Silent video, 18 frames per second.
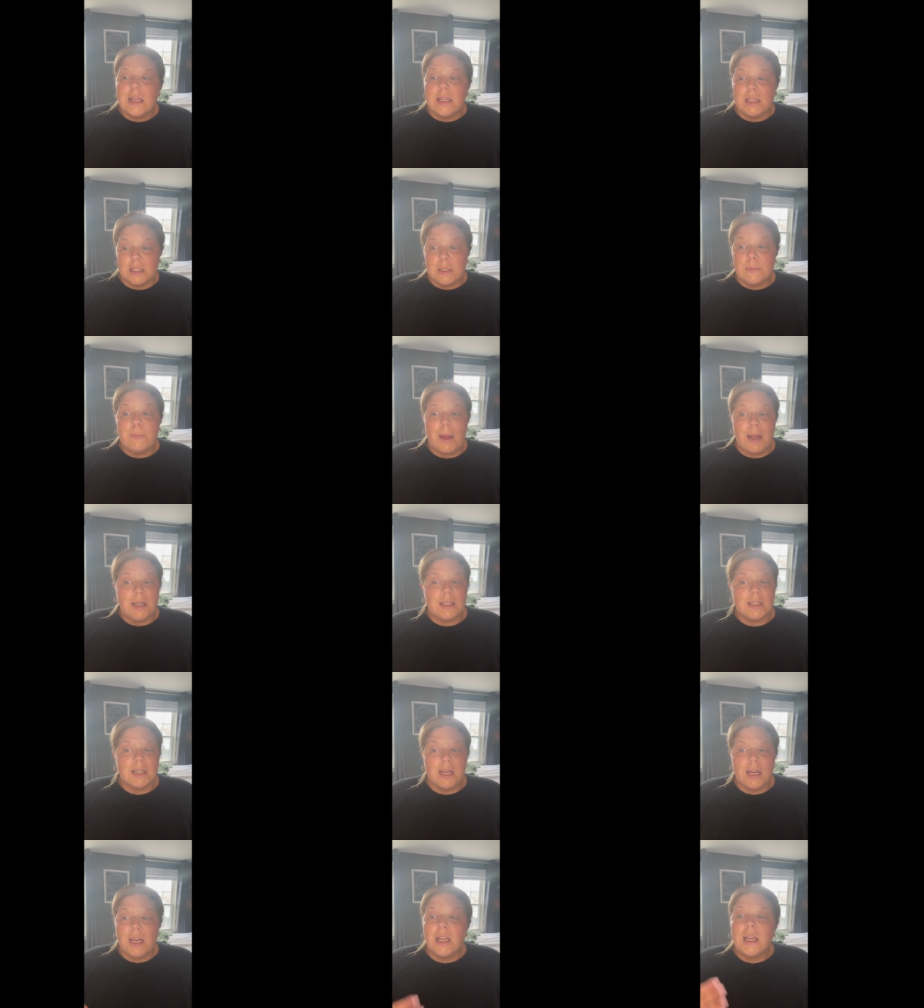is spent
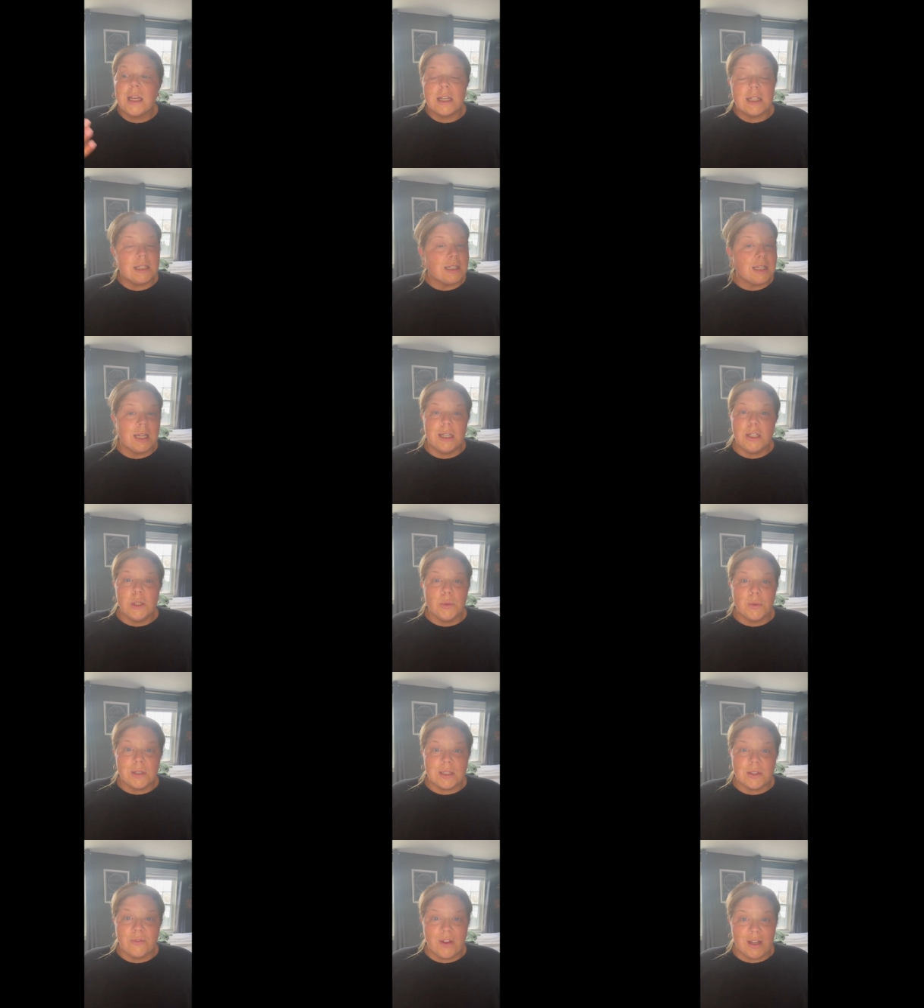in
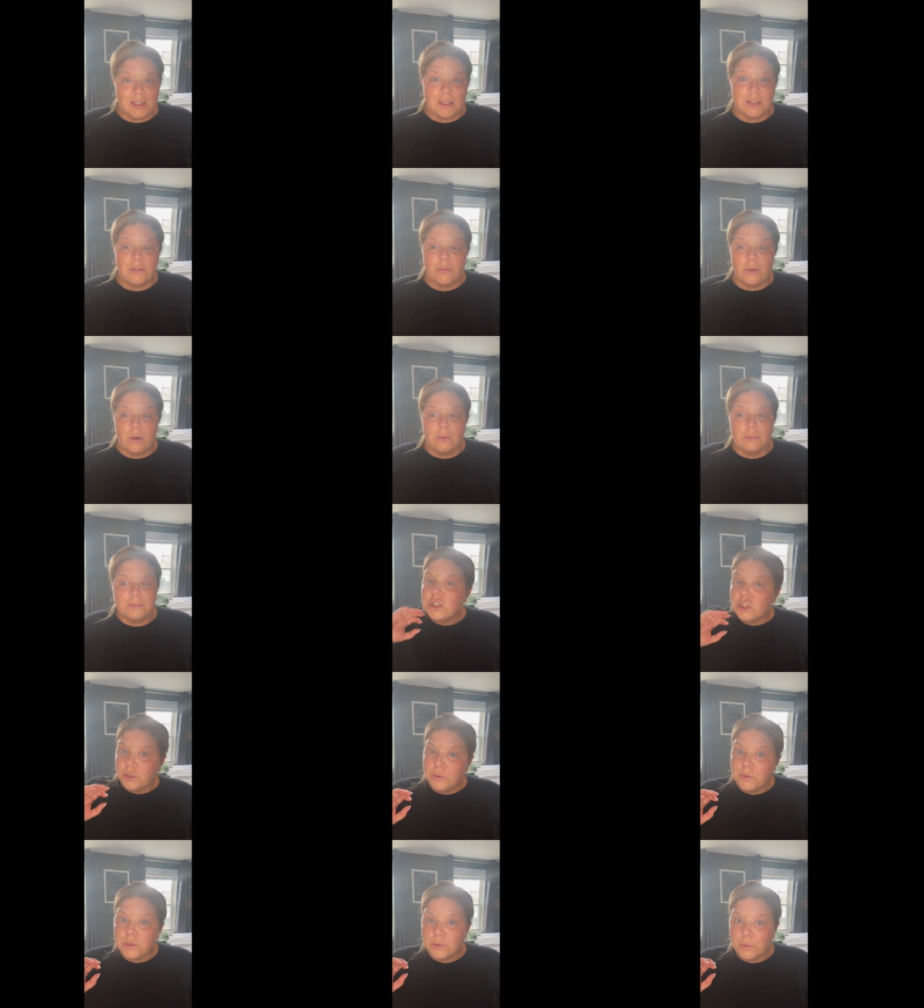continuous festival.
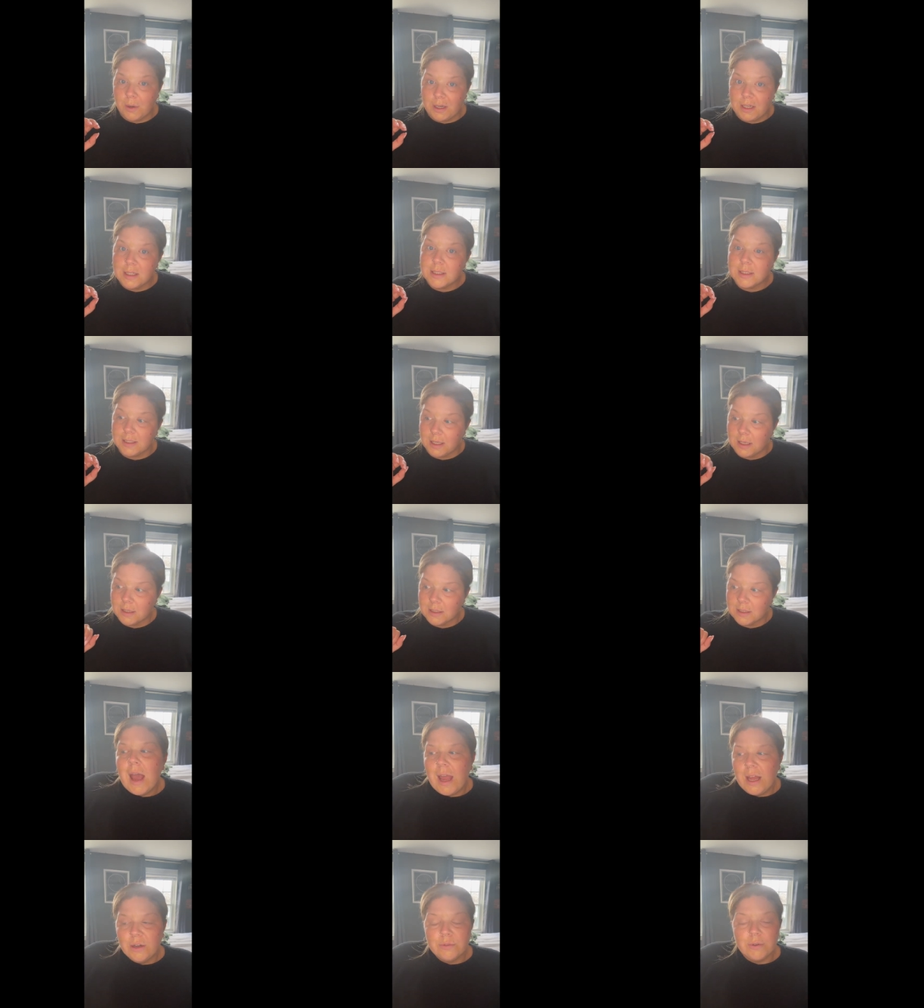June 26th,
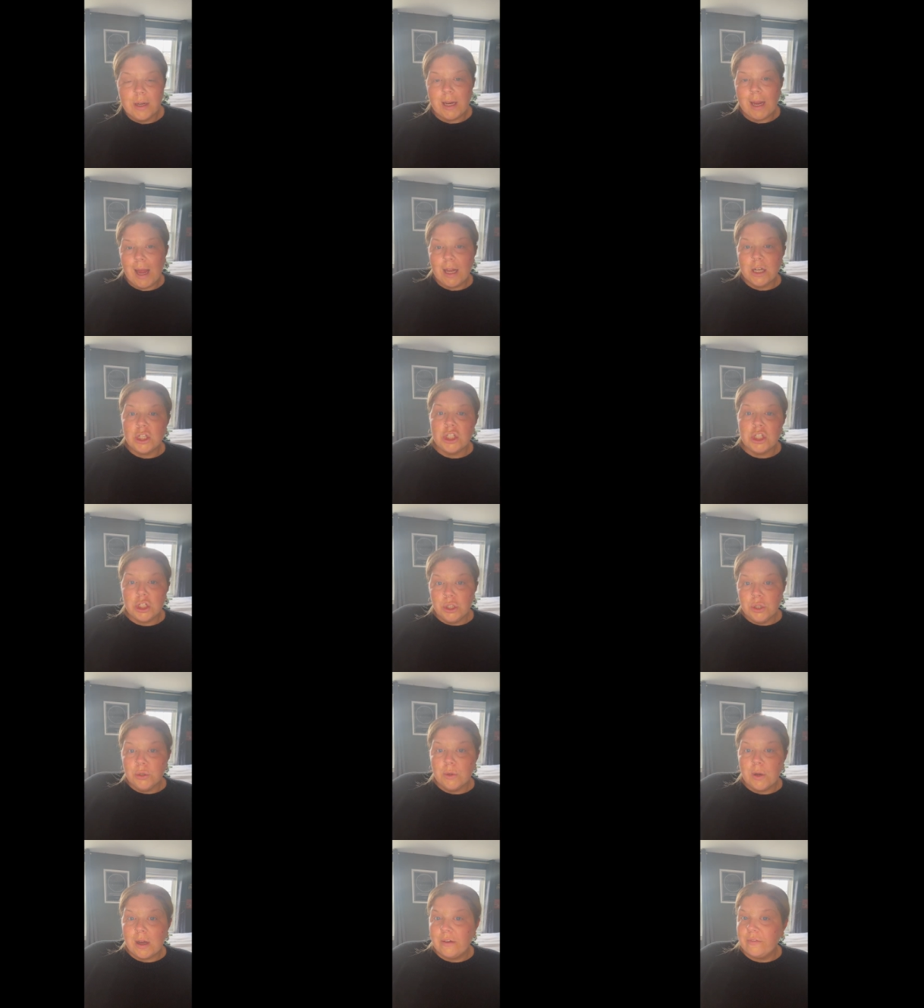Henry had
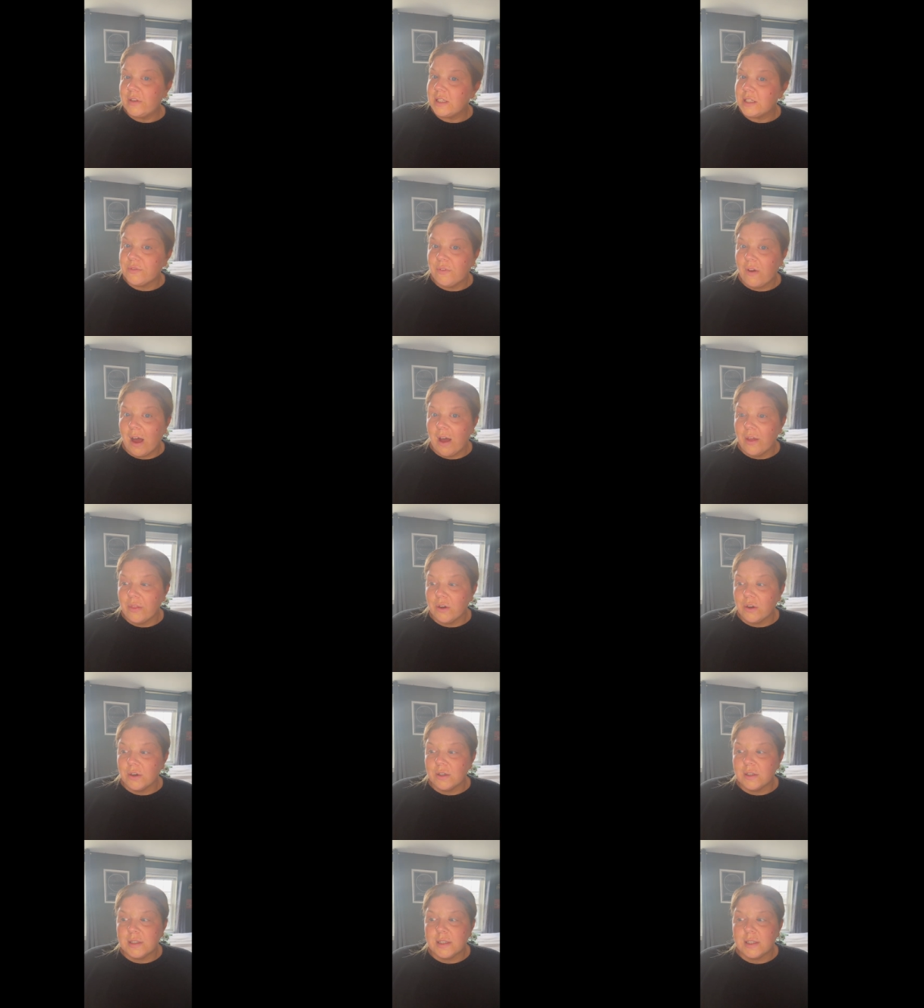two of his
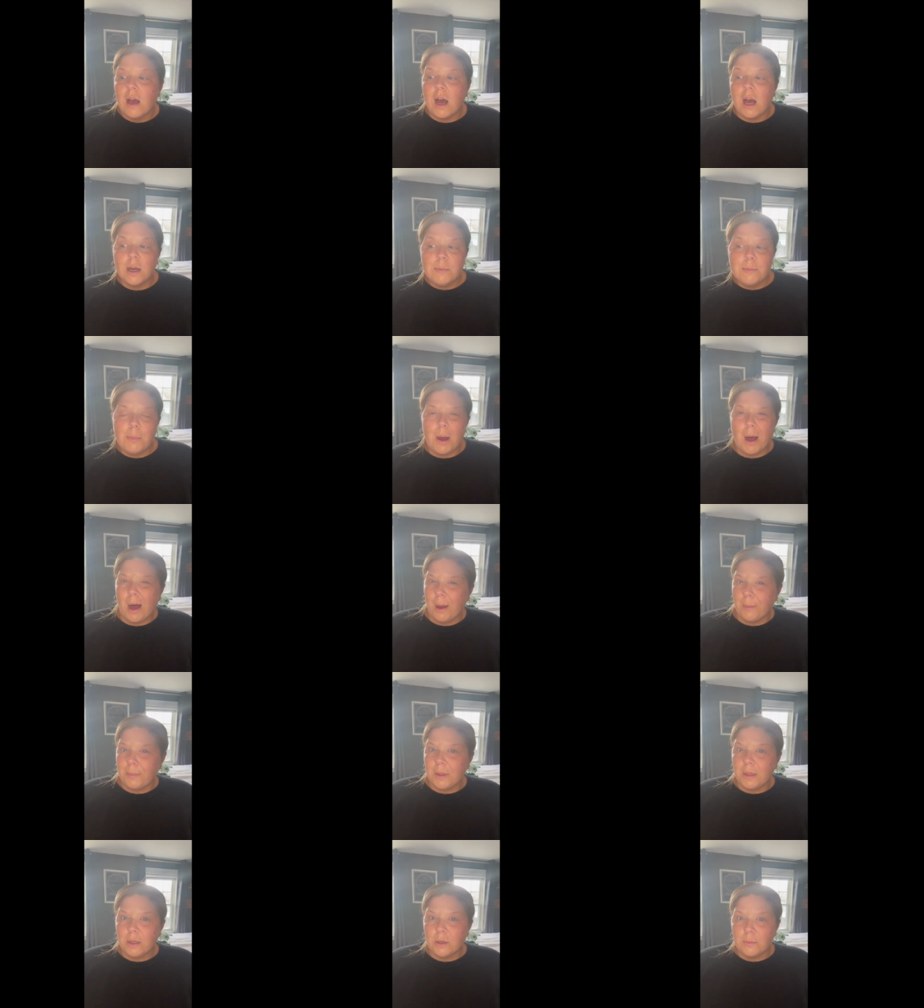father's
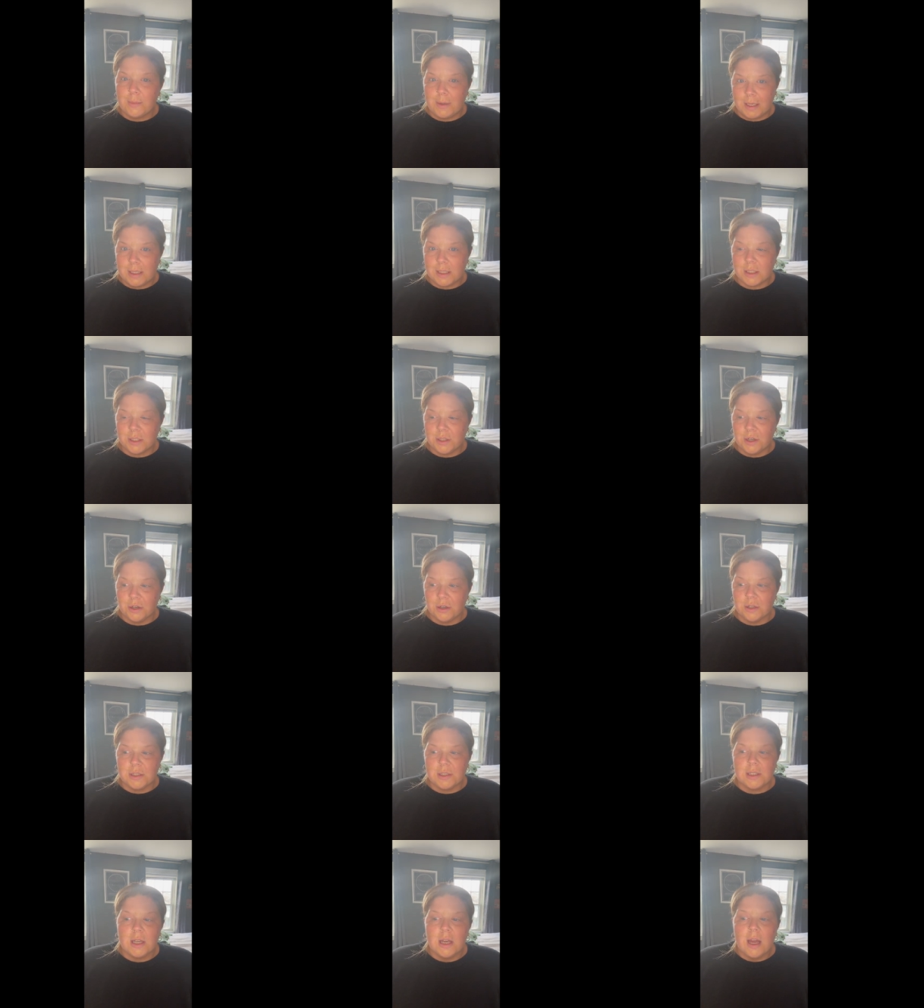unpopular ministers